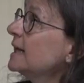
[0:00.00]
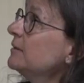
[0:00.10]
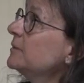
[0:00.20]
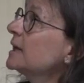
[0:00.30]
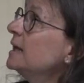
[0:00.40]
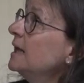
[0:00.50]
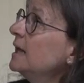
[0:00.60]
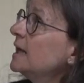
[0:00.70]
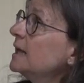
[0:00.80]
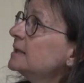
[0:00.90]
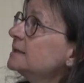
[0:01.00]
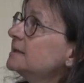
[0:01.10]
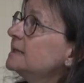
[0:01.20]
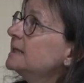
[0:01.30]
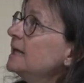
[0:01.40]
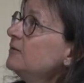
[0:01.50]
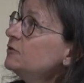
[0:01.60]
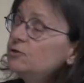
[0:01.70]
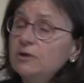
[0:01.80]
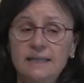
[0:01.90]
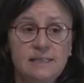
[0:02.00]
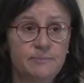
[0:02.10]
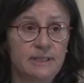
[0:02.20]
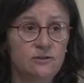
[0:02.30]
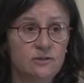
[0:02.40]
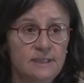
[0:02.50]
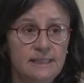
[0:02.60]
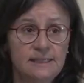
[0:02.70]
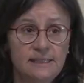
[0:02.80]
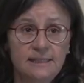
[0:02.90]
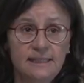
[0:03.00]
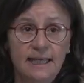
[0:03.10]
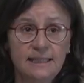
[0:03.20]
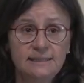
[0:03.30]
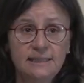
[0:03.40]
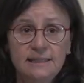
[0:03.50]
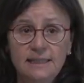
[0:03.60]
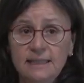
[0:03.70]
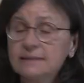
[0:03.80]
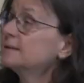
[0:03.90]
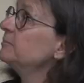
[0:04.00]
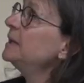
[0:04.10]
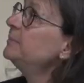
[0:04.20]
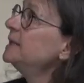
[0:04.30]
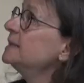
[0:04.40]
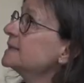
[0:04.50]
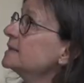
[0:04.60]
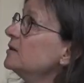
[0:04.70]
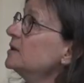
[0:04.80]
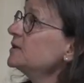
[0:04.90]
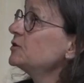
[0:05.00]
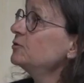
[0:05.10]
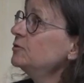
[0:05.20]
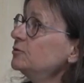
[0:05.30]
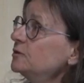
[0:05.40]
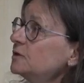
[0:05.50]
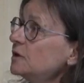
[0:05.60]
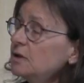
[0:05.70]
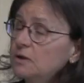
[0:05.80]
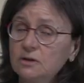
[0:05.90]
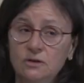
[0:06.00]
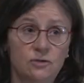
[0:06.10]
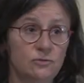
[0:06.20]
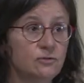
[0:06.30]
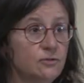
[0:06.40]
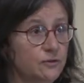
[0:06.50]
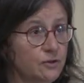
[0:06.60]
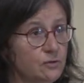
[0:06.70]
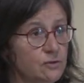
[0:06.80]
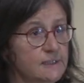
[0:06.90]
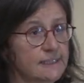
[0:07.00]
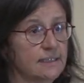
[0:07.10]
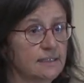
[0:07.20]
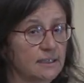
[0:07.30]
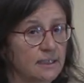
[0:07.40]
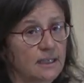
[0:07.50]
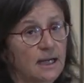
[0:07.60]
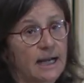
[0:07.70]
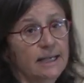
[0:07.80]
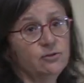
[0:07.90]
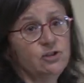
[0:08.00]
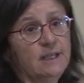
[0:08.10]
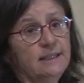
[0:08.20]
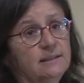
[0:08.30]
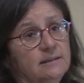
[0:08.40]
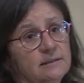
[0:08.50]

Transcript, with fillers: time. And it gave to Hans Bethe the, the idea that maybe in stars you could, uh, you could fuse hydrogen